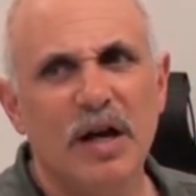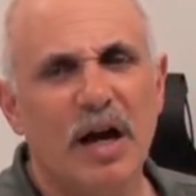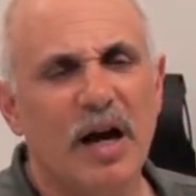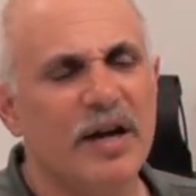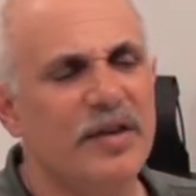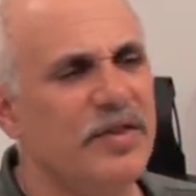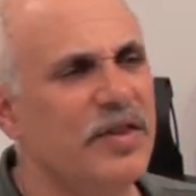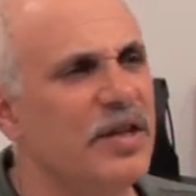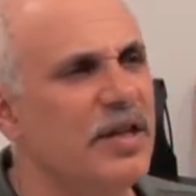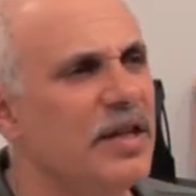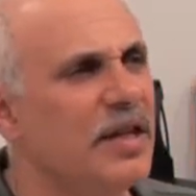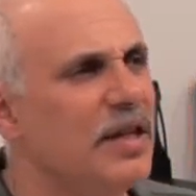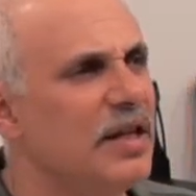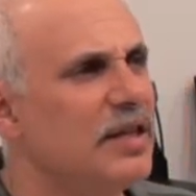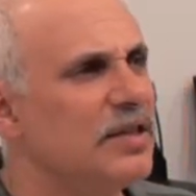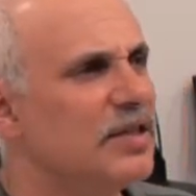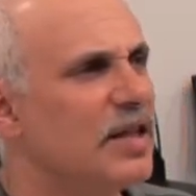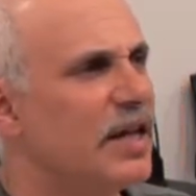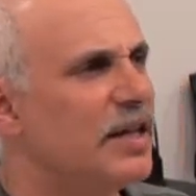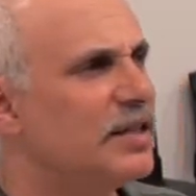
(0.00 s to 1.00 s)
I think it
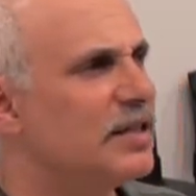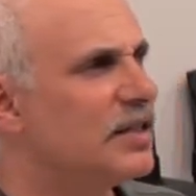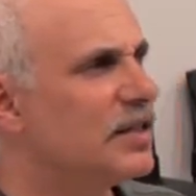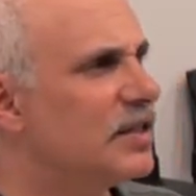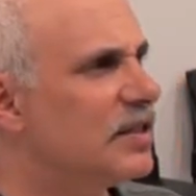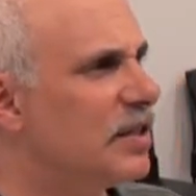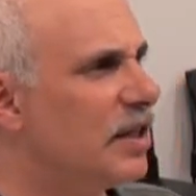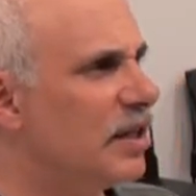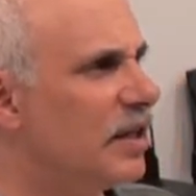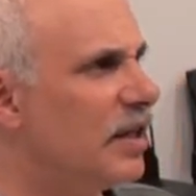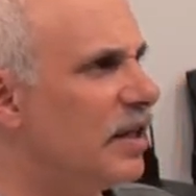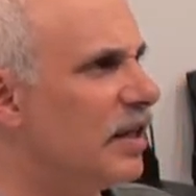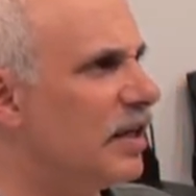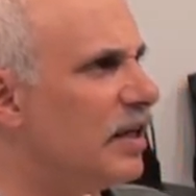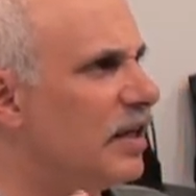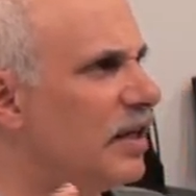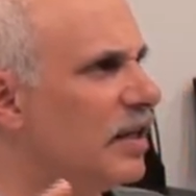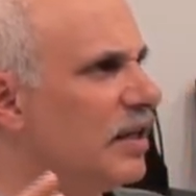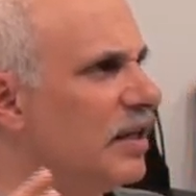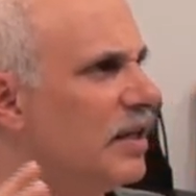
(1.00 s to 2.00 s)
is it's
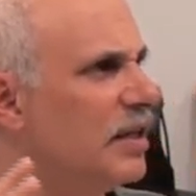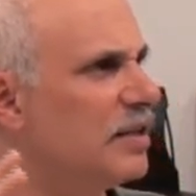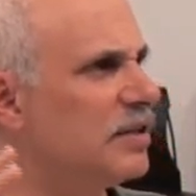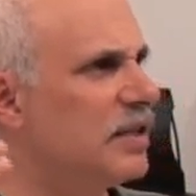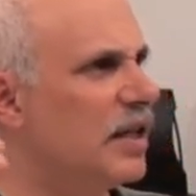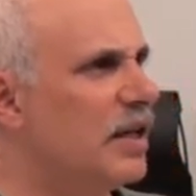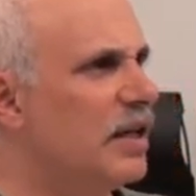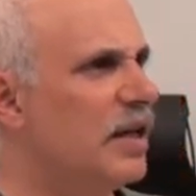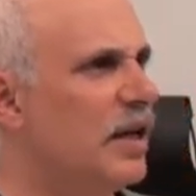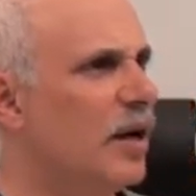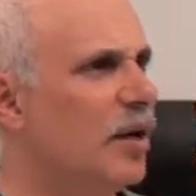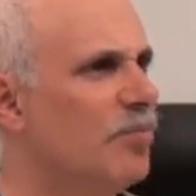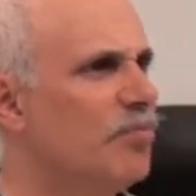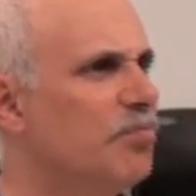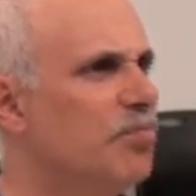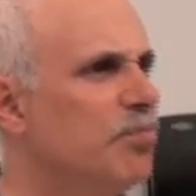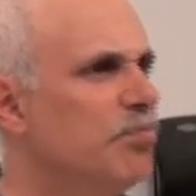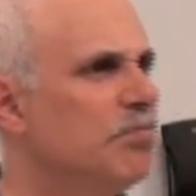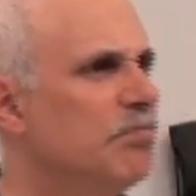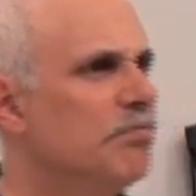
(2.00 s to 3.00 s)

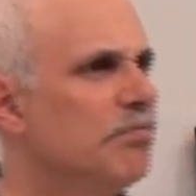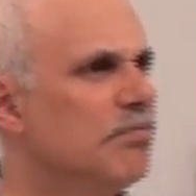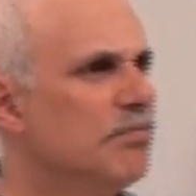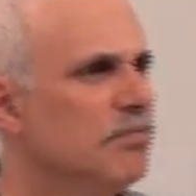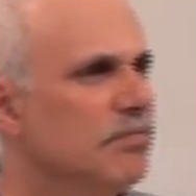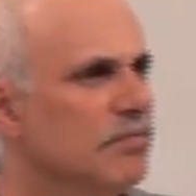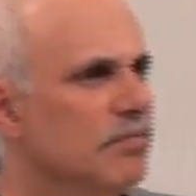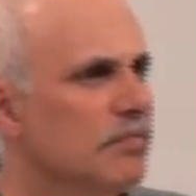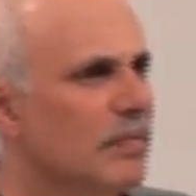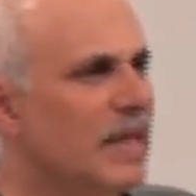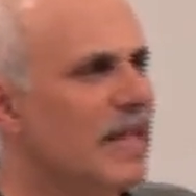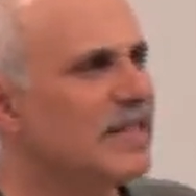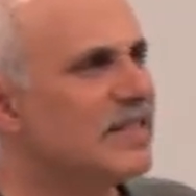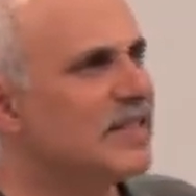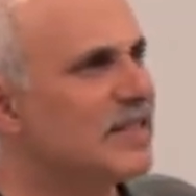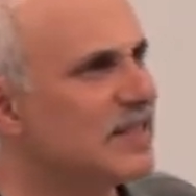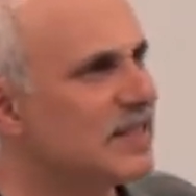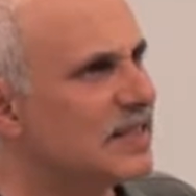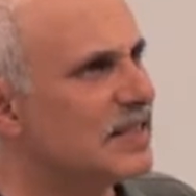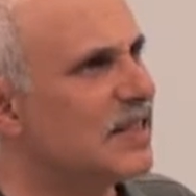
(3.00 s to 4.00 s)

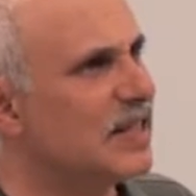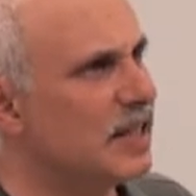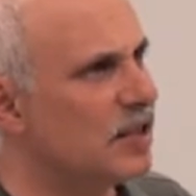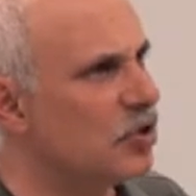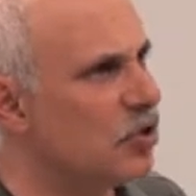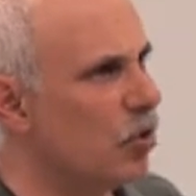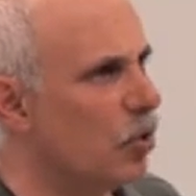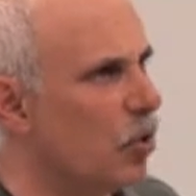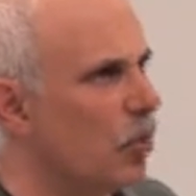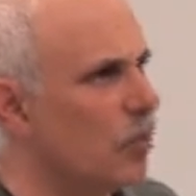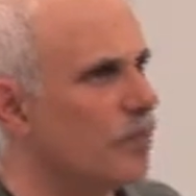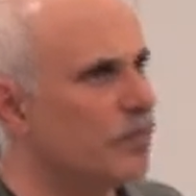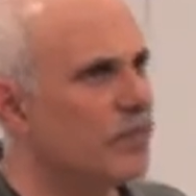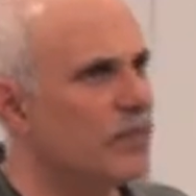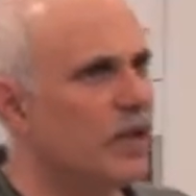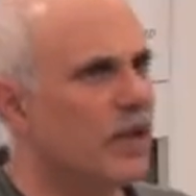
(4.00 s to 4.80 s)
a signal